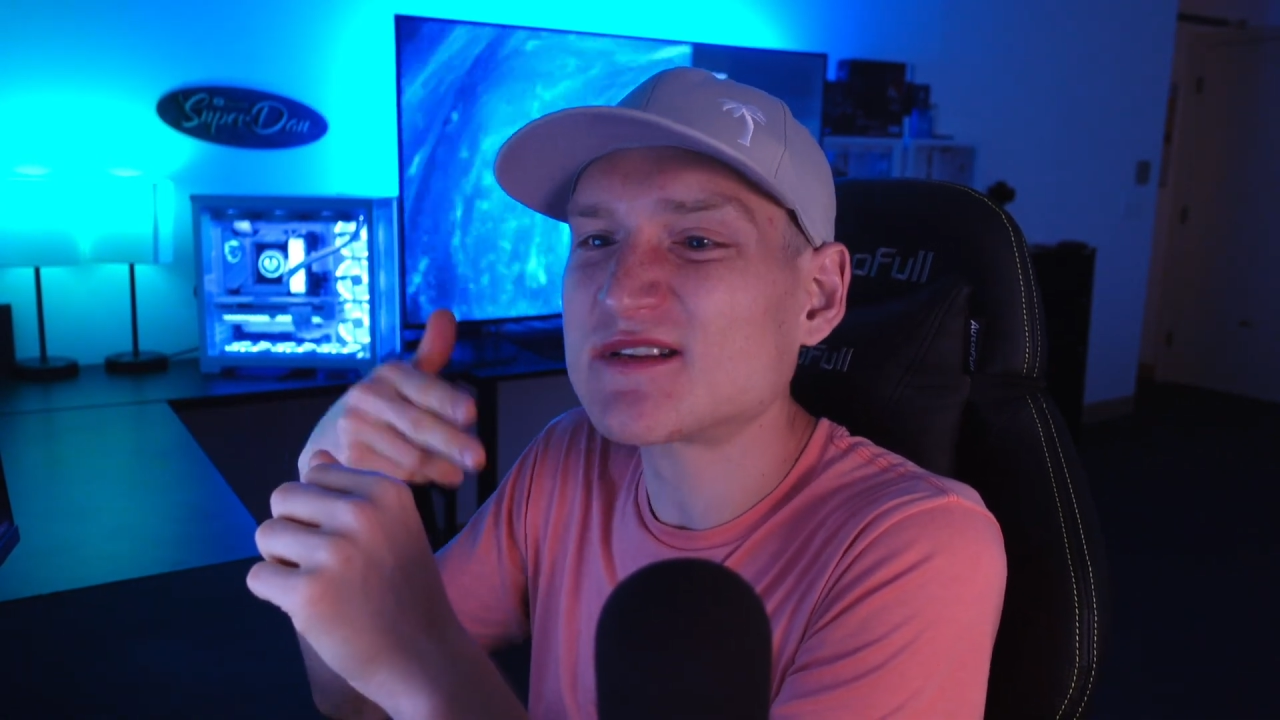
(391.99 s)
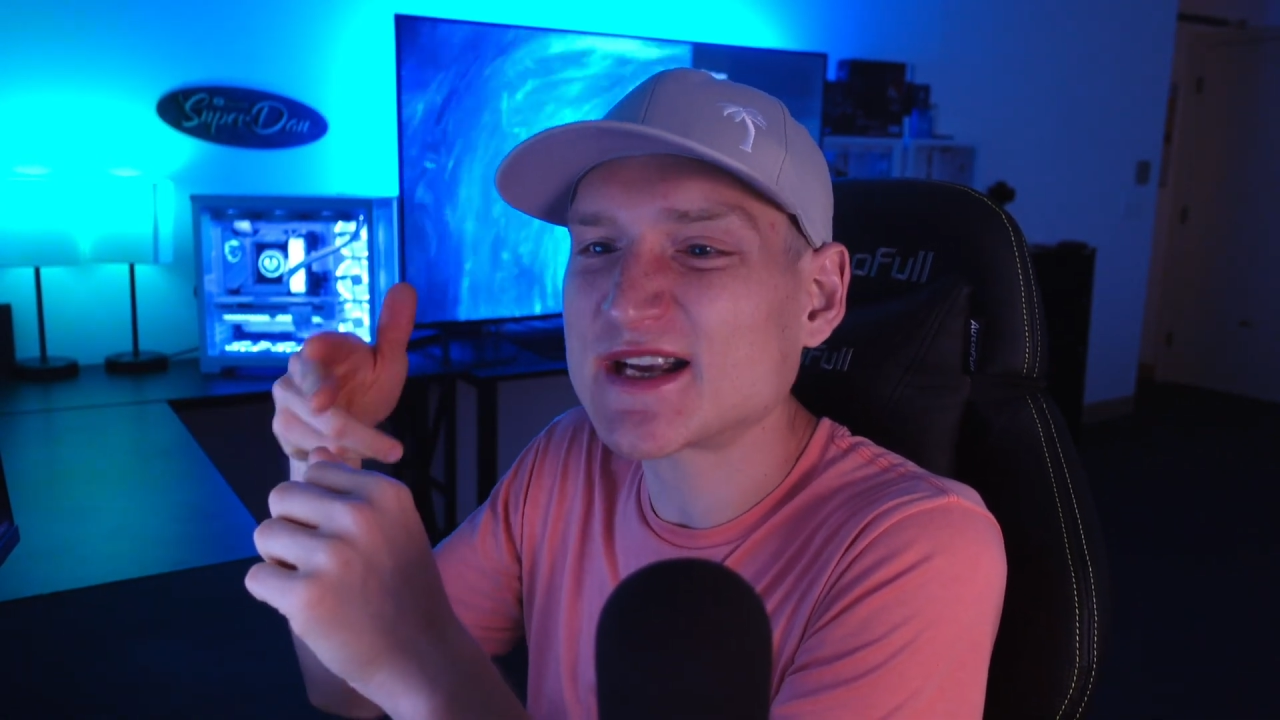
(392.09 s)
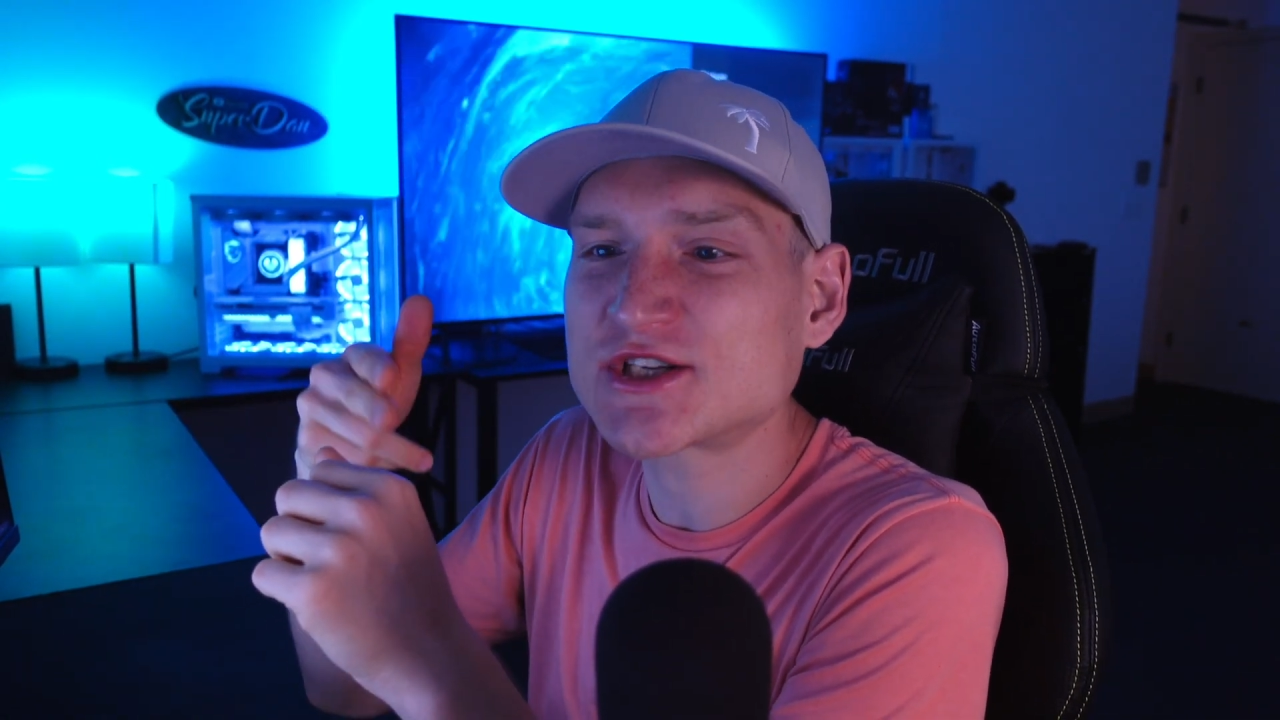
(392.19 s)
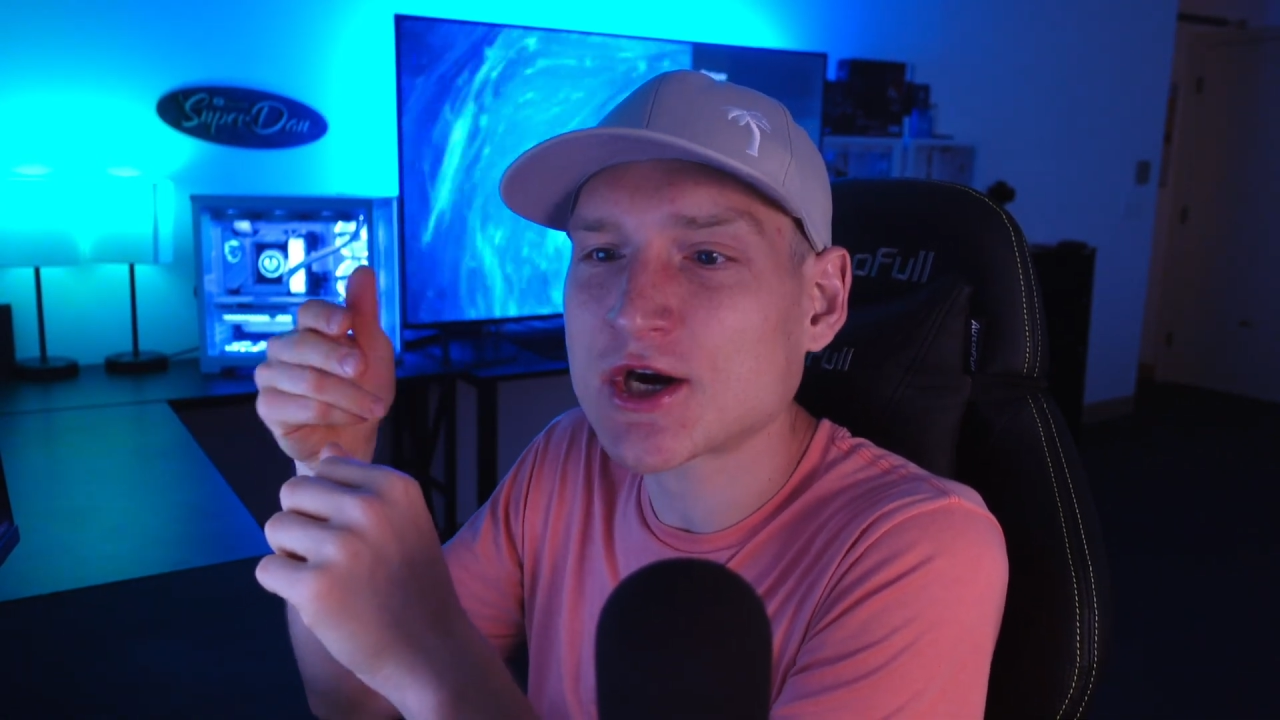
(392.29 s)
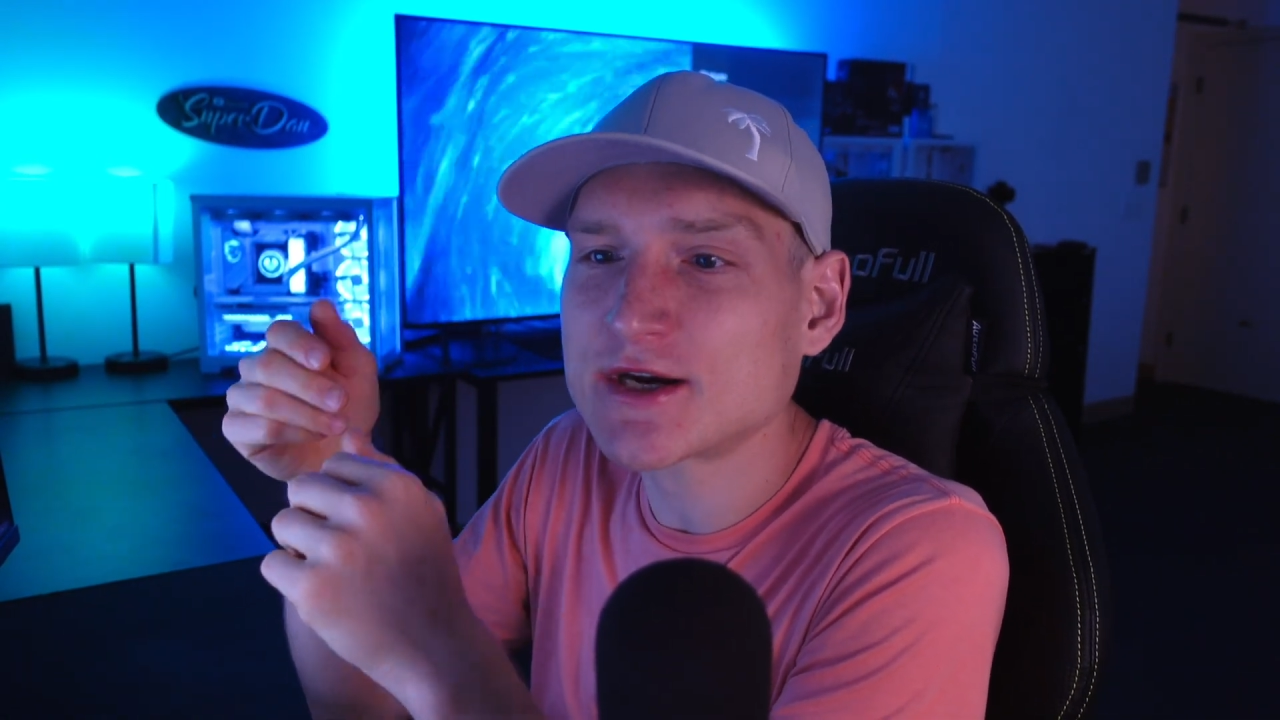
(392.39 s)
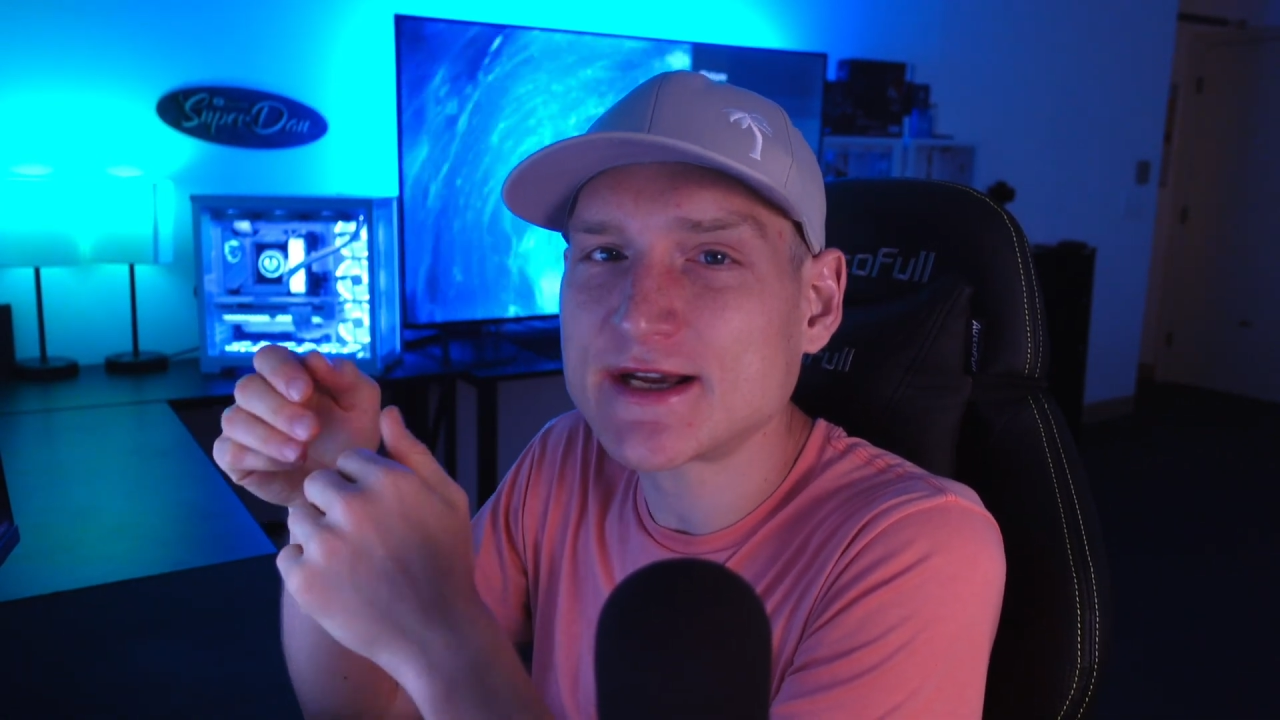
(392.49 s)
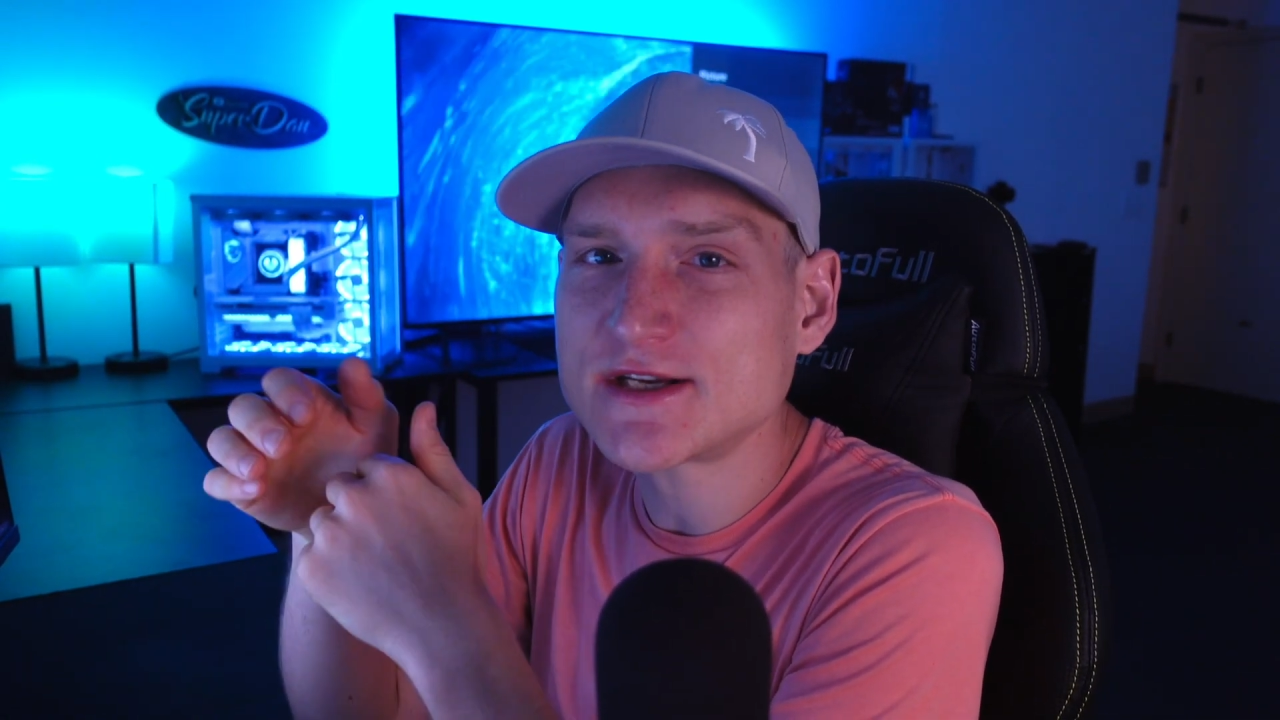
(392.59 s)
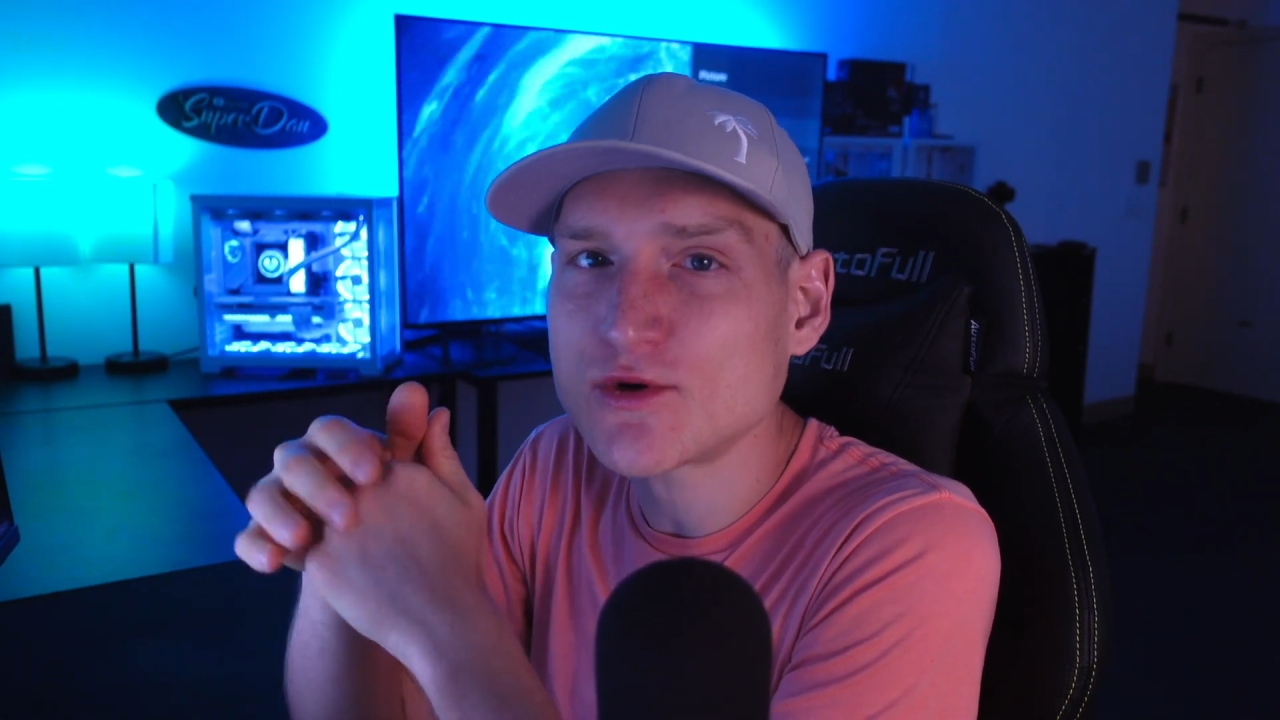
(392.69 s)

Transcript: to like turn it